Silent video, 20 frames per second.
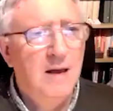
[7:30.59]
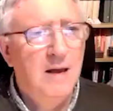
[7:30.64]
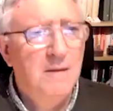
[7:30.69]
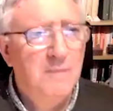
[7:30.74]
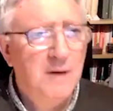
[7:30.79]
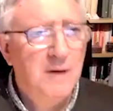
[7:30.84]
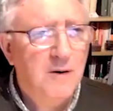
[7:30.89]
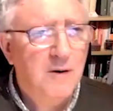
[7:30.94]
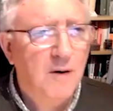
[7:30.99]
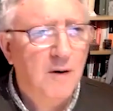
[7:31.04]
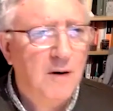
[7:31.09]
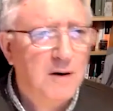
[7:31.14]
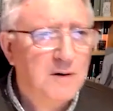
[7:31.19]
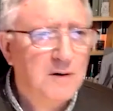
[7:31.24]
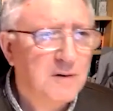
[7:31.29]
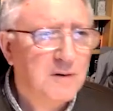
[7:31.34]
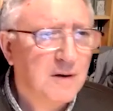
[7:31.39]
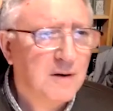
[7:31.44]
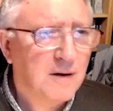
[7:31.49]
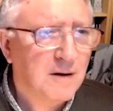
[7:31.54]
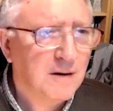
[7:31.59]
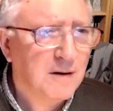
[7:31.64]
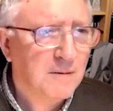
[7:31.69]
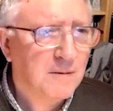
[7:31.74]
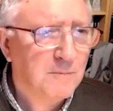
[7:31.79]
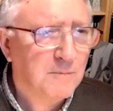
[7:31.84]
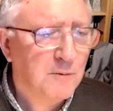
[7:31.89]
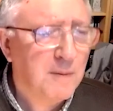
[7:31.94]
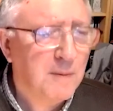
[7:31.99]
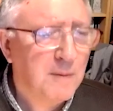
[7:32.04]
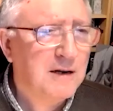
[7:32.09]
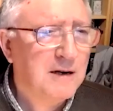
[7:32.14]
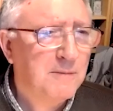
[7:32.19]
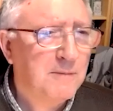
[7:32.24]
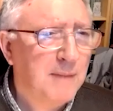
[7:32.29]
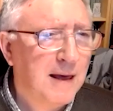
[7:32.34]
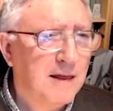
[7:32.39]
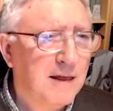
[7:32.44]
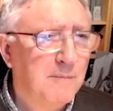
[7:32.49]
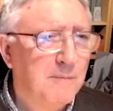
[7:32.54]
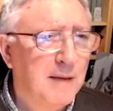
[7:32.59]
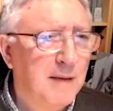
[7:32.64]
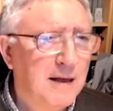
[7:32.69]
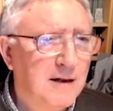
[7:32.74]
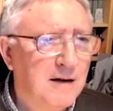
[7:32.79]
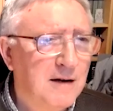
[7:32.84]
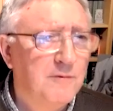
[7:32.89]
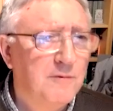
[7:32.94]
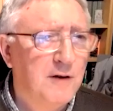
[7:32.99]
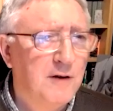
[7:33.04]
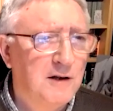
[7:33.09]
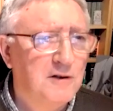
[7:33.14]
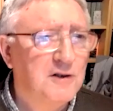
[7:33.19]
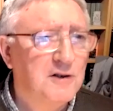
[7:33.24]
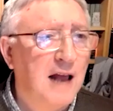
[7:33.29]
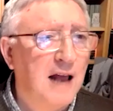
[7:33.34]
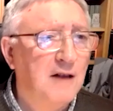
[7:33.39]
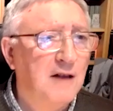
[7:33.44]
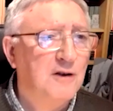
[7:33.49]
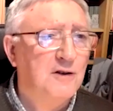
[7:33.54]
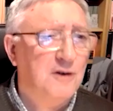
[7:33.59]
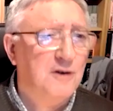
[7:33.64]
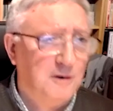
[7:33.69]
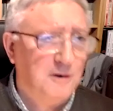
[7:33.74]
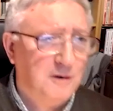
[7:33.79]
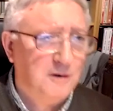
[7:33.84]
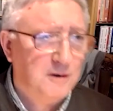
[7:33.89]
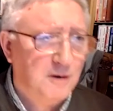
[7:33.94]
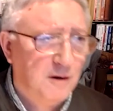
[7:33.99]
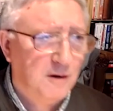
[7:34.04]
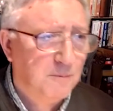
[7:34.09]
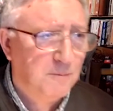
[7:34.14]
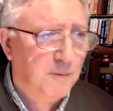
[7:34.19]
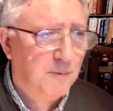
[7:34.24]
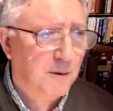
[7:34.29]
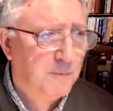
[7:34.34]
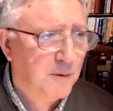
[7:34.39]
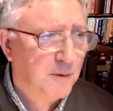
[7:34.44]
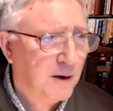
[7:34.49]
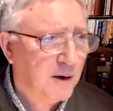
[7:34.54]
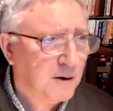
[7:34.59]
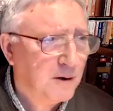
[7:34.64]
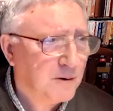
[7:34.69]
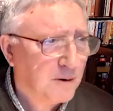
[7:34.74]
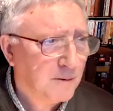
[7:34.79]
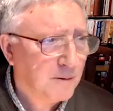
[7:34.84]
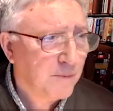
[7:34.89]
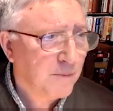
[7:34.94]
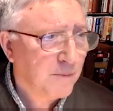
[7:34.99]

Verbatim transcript: because uh, back to Bethlehem for a census of the population.